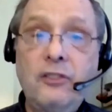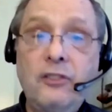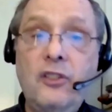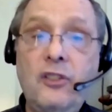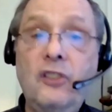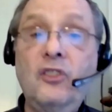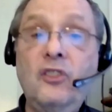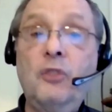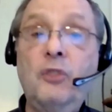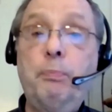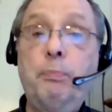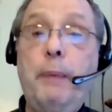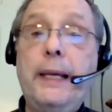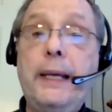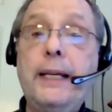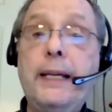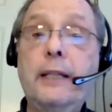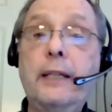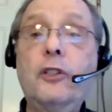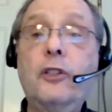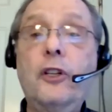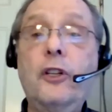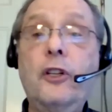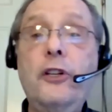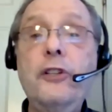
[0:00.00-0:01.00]
the spigot
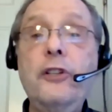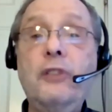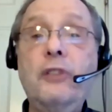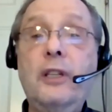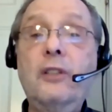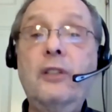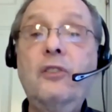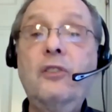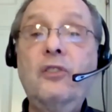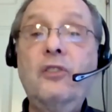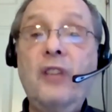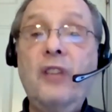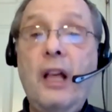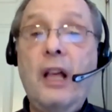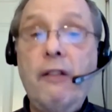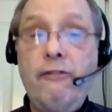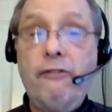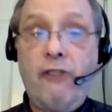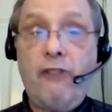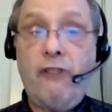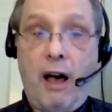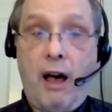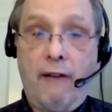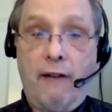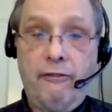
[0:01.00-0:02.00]
turns itself
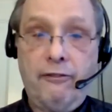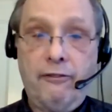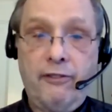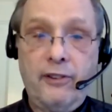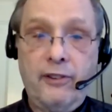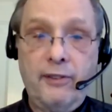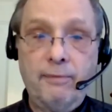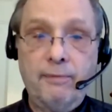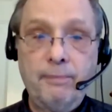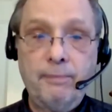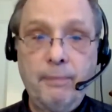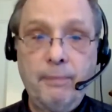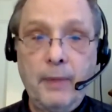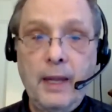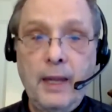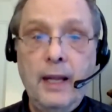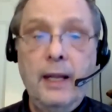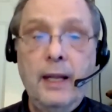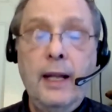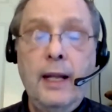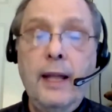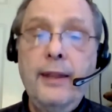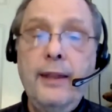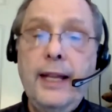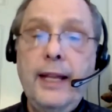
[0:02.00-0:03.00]
off?
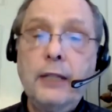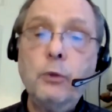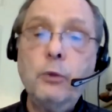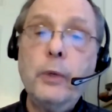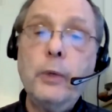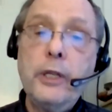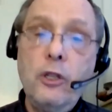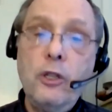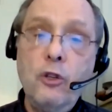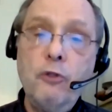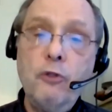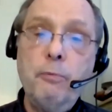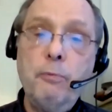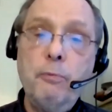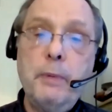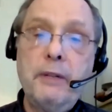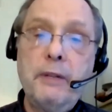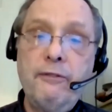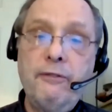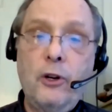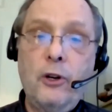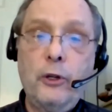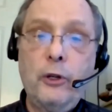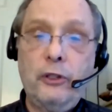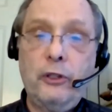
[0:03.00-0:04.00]
That's what you've been
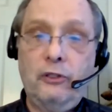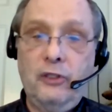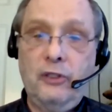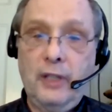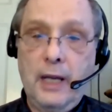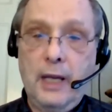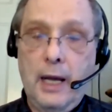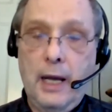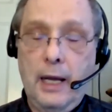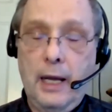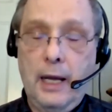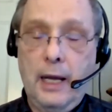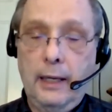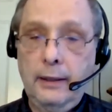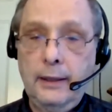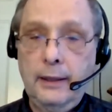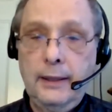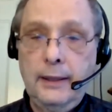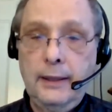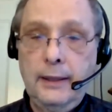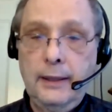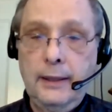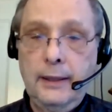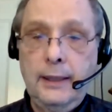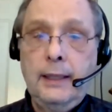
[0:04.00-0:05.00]
focusing on.
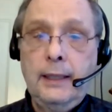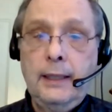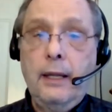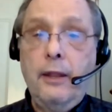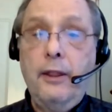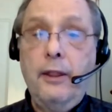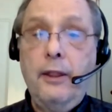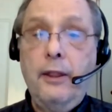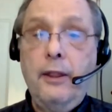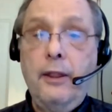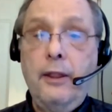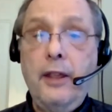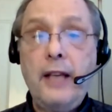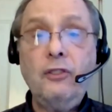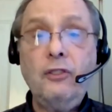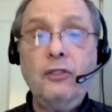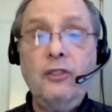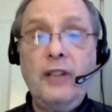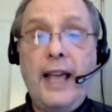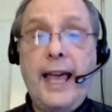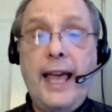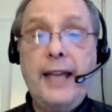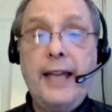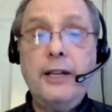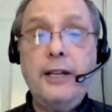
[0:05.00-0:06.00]

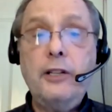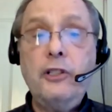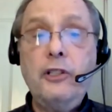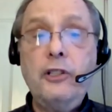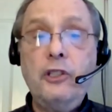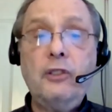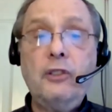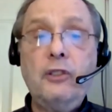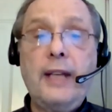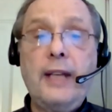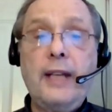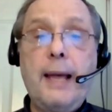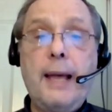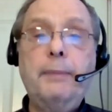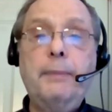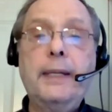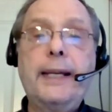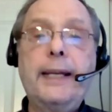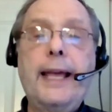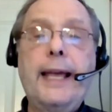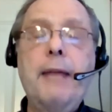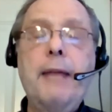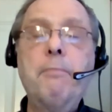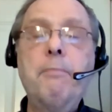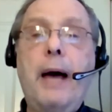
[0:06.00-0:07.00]
Thus, Energy
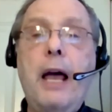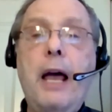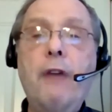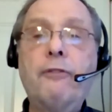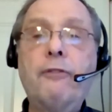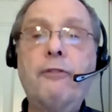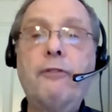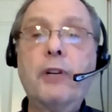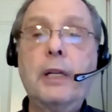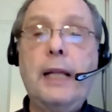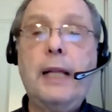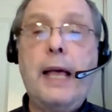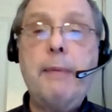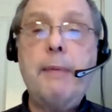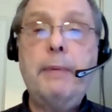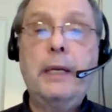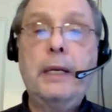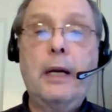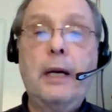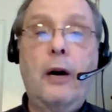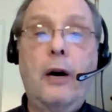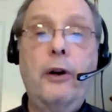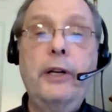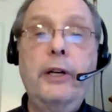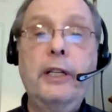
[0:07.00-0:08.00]
Skeptic and Bio for Climate
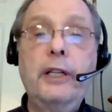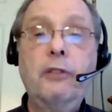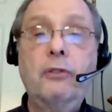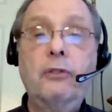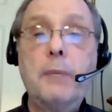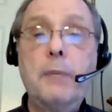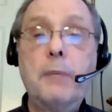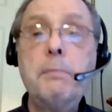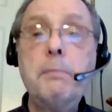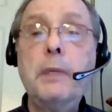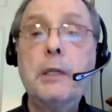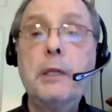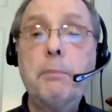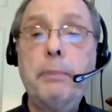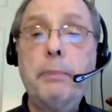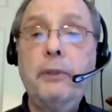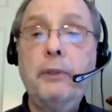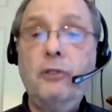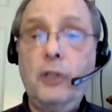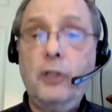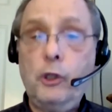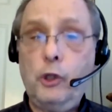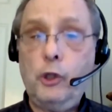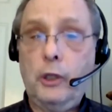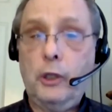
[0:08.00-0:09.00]
are in a similar
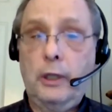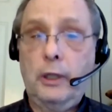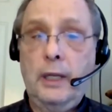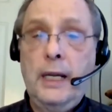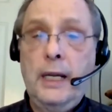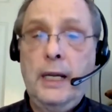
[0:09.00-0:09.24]
position,